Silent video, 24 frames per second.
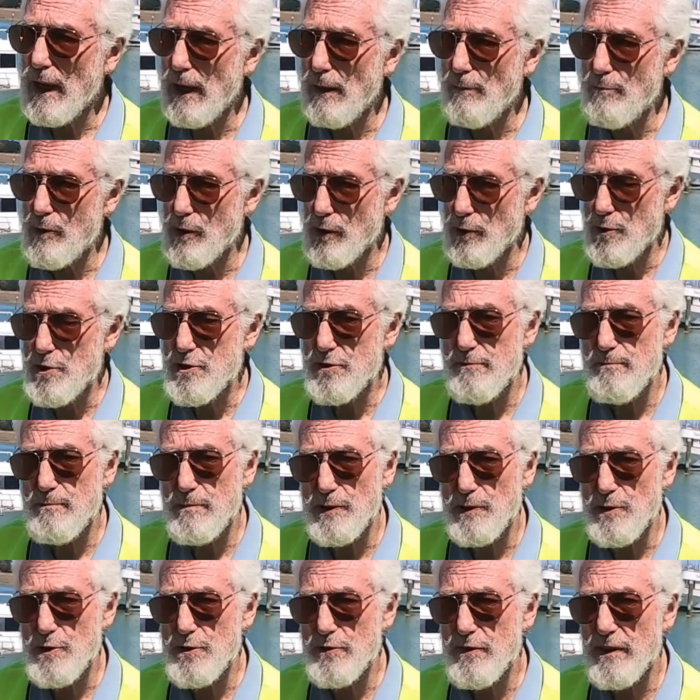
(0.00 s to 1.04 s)

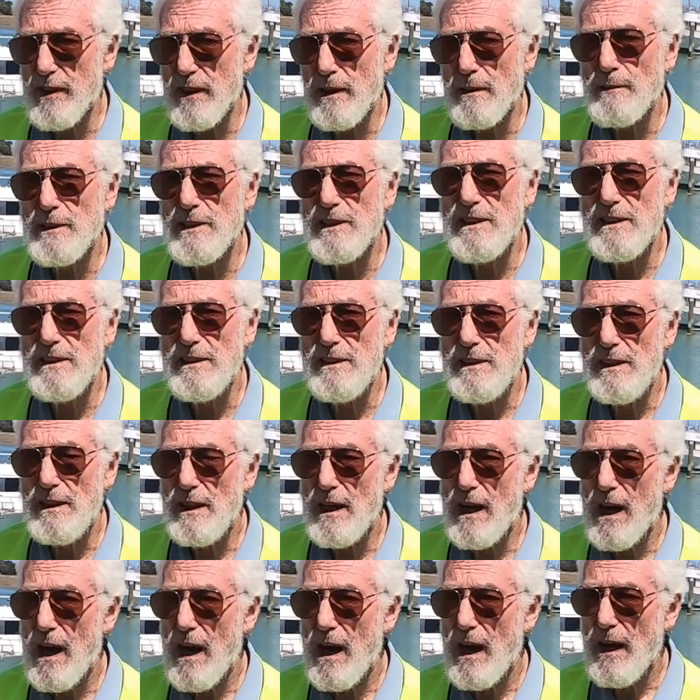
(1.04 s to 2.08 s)
Bruce Farmer
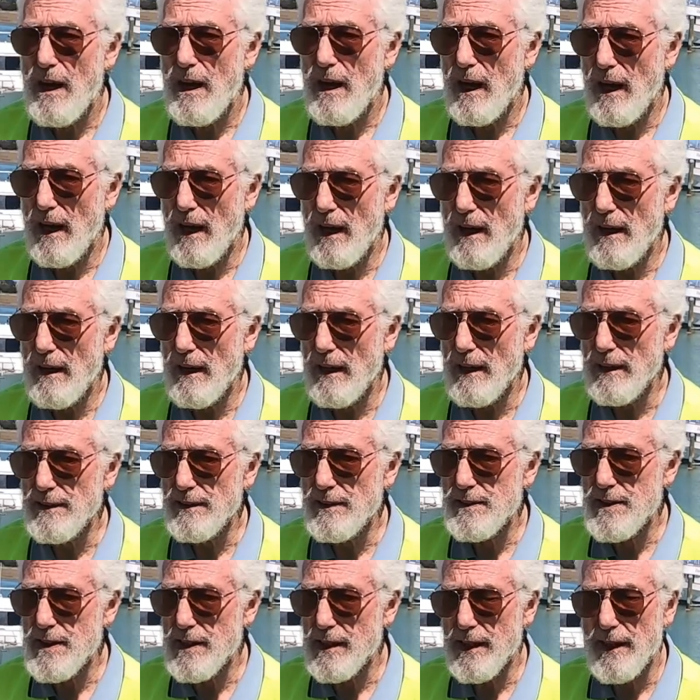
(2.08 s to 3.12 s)

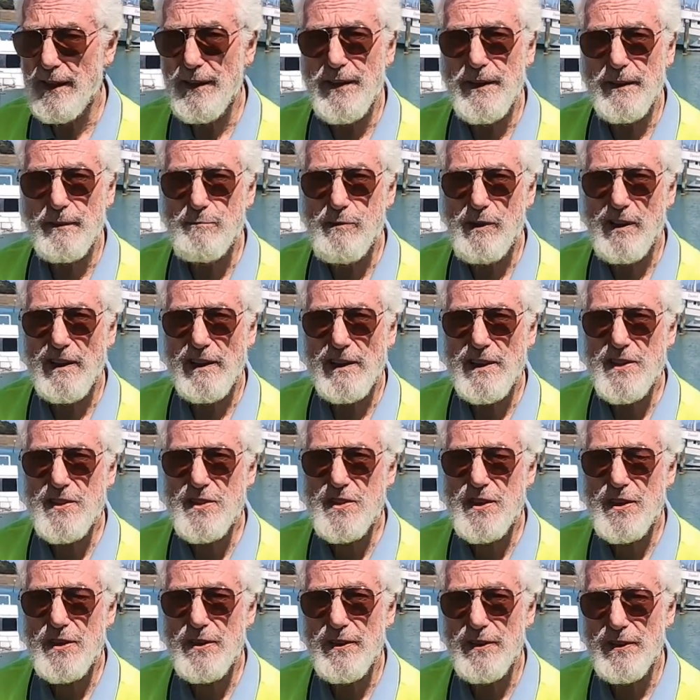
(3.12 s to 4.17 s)
and Dick
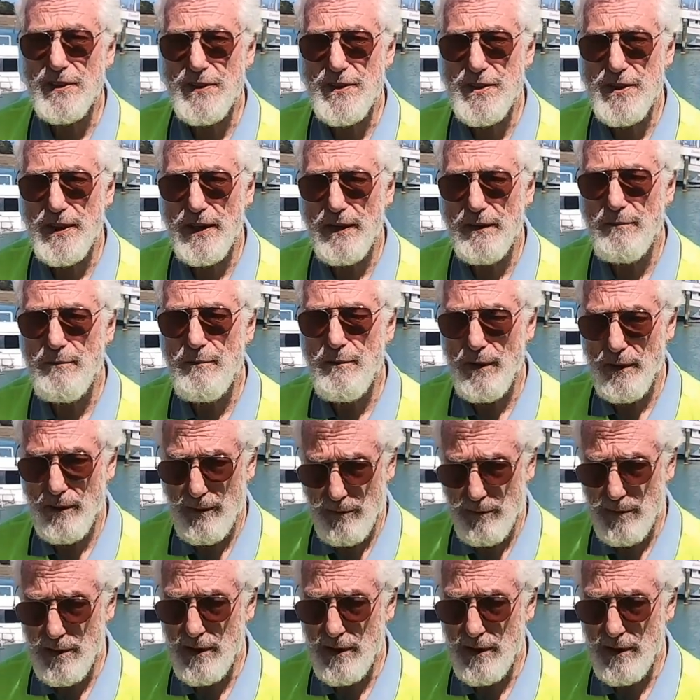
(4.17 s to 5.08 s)
Price that were